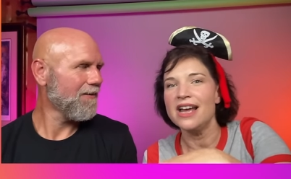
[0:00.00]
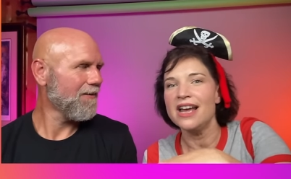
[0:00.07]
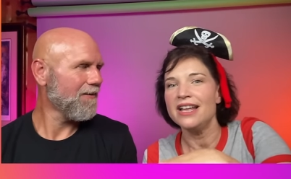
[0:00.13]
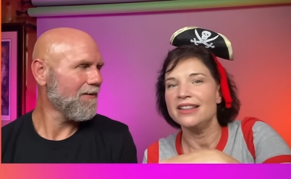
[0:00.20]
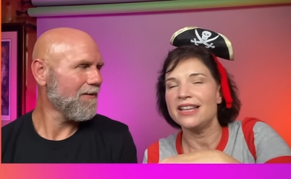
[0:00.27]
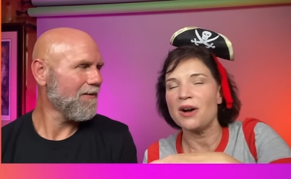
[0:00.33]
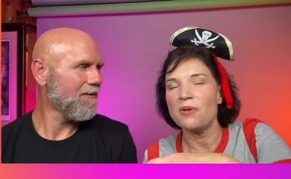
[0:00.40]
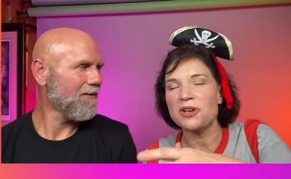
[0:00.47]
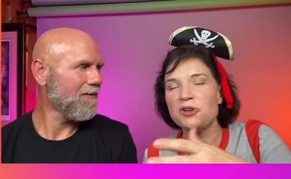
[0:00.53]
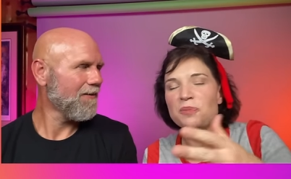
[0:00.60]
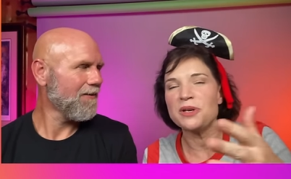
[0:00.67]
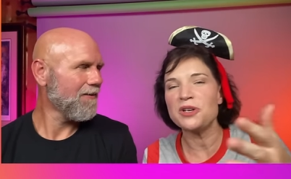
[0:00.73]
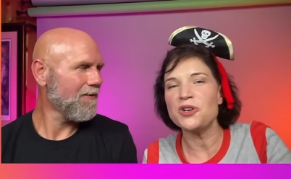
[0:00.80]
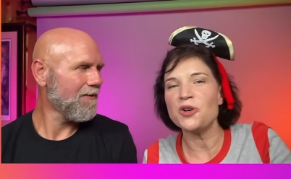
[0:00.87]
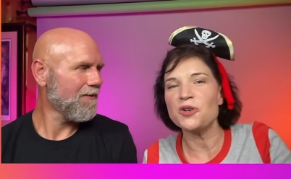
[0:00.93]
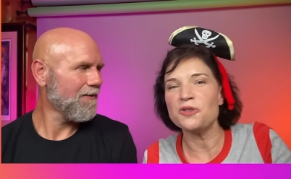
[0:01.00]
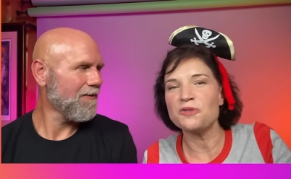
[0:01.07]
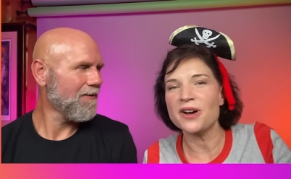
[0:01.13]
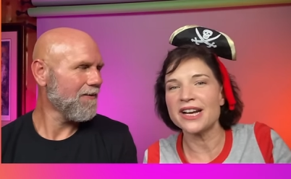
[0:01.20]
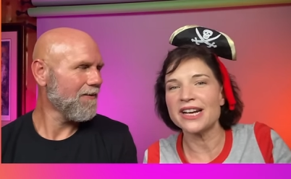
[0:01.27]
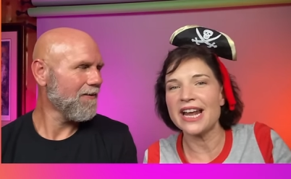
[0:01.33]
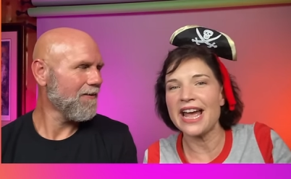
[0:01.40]
Speaker 1: That way you'll be
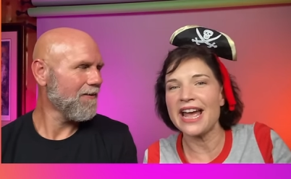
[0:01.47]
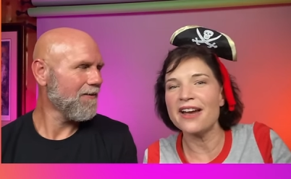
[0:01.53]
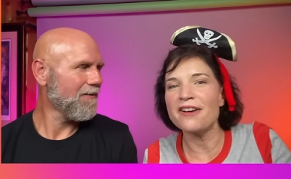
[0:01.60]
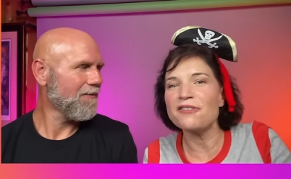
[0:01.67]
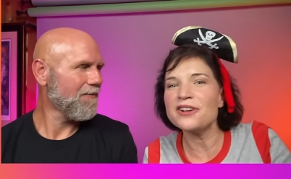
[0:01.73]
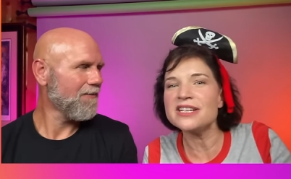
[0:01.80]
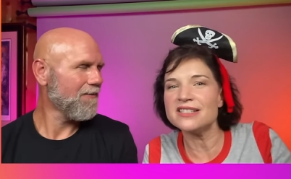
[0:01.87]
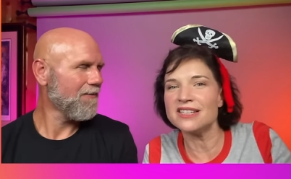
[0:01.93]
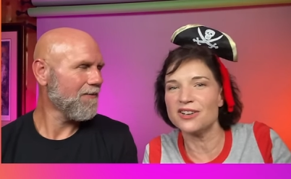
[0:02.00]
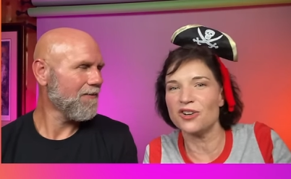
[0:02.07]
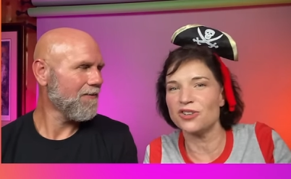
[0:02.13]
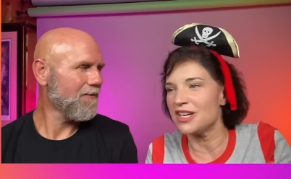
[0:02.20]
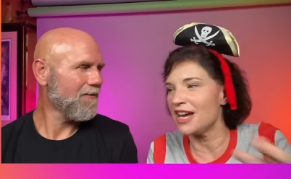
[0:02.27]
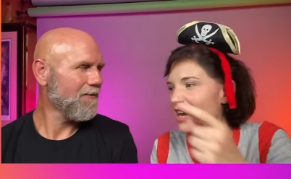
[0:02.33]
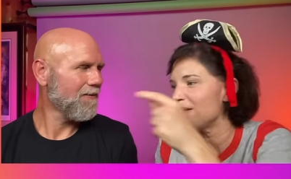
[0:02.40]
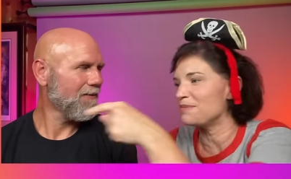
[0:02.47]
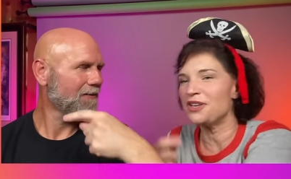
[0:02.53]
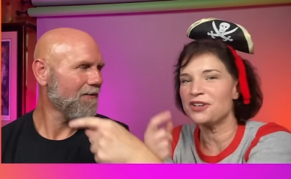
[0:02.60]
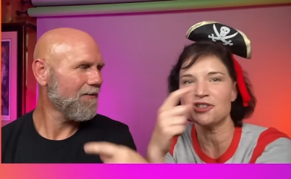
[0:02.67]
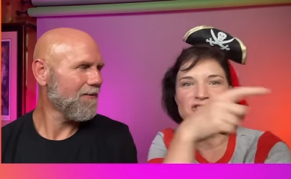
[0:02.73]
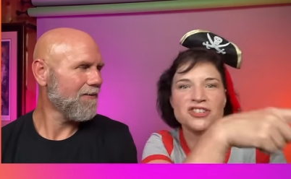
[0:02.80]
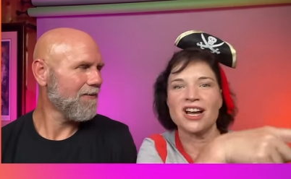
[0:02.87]
notified every single time there's
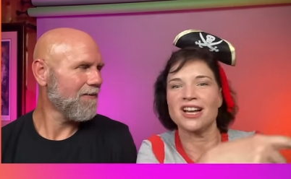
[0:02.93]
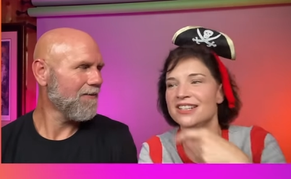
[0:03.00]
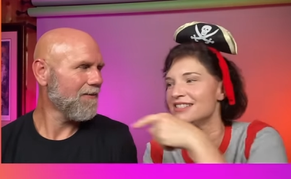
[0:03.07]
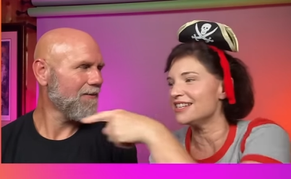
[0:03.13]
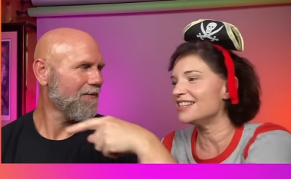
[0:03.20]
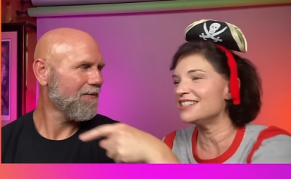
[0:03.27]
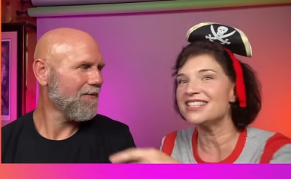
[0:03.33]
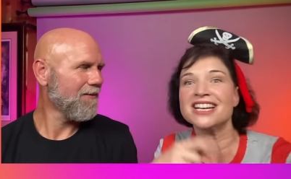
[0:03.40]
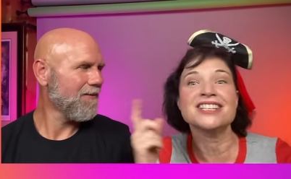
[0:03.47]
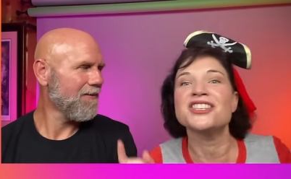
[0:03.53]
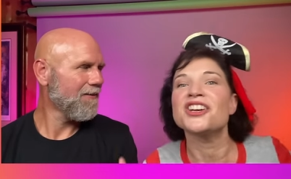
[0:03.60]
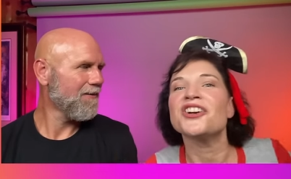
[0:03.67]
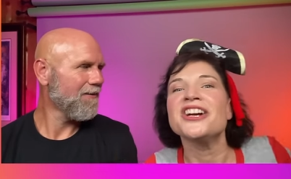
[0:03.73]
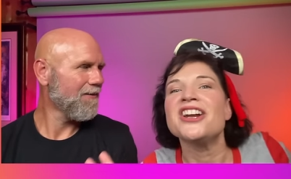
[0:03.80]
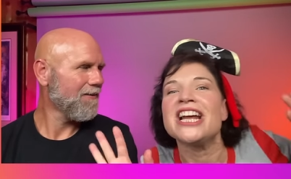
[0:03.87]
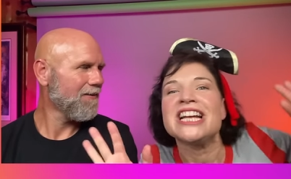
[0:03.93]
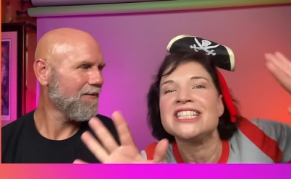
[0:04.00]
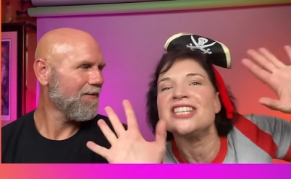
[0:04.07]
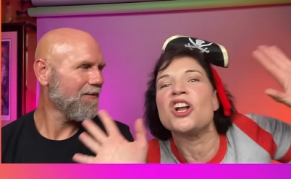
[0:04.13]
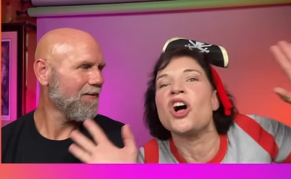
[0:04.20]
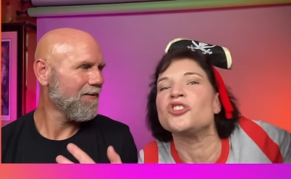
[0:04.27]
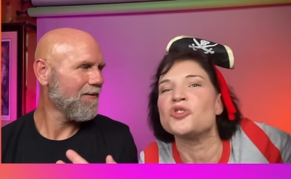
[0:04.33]
nonsense because it's in
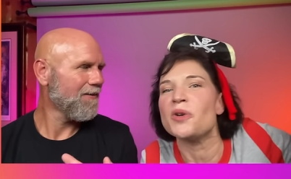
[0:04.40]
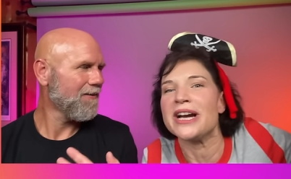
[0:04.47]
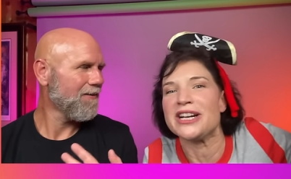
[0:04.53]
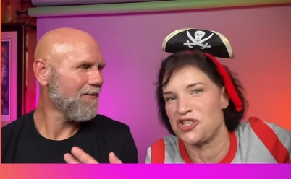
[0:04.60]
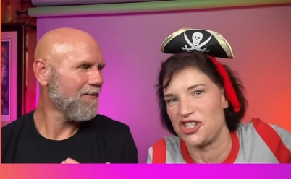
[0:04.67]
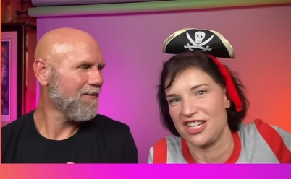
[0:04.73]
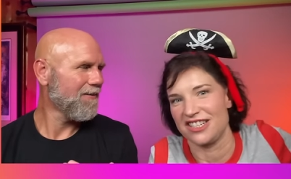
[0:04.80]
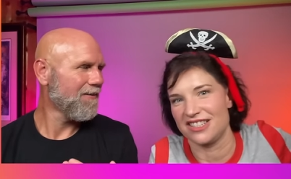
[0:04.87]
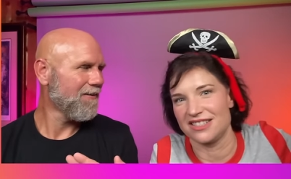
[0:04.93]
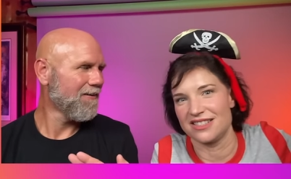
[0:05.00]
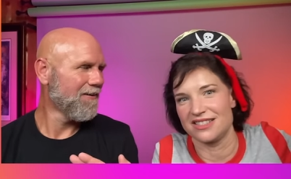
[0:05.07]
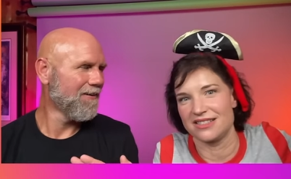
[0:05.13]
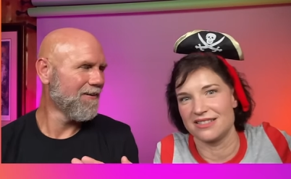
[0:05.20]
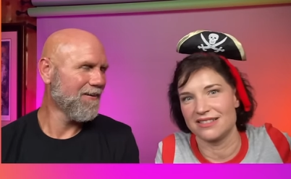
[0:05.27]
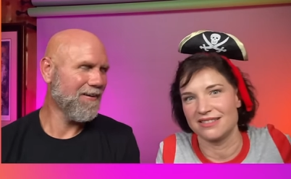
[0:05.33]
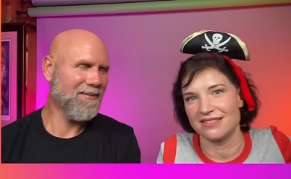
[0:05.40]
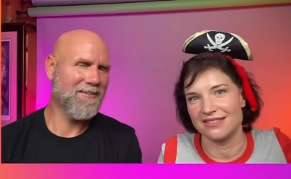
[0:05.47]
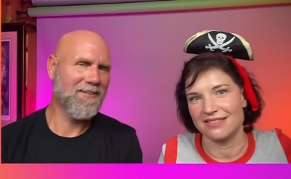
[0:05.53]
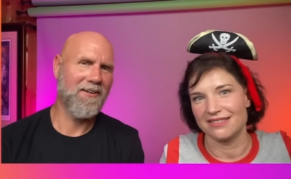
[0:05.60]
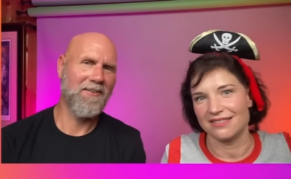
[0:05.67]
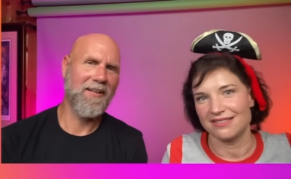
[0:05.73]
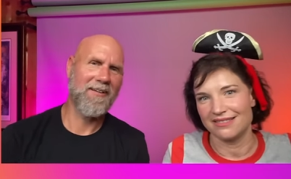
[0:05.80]
all directions.
Speaker 2: Until
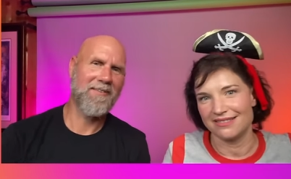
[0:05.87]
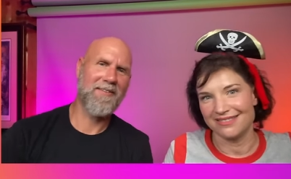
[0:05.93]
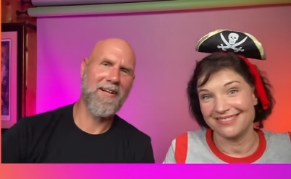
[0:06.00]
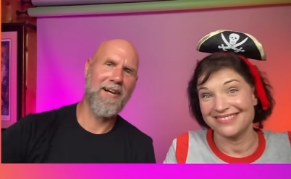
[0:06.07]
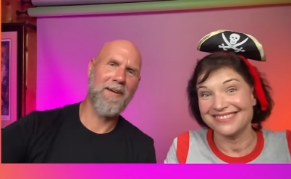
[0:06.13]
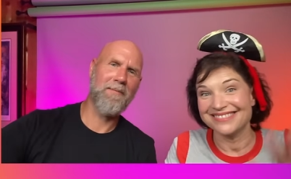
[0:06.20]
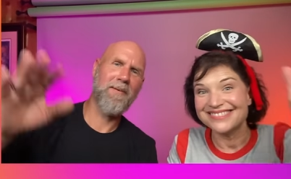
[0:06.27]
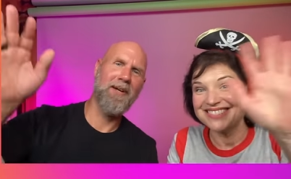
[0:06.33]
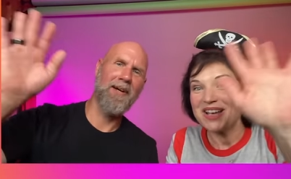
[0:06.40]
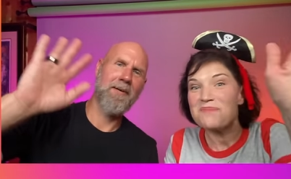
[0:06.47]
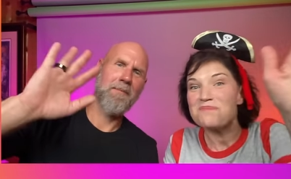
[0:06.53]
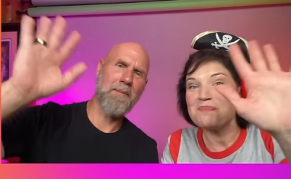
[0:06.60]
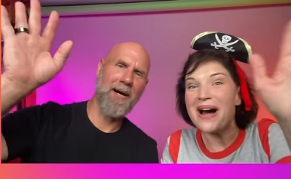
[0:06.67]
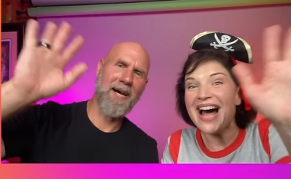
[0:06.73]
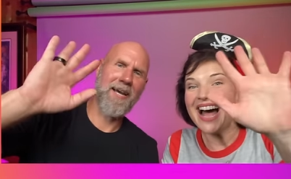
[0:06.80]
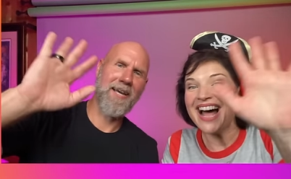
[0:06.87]
next time.
Speaker 1: Bye.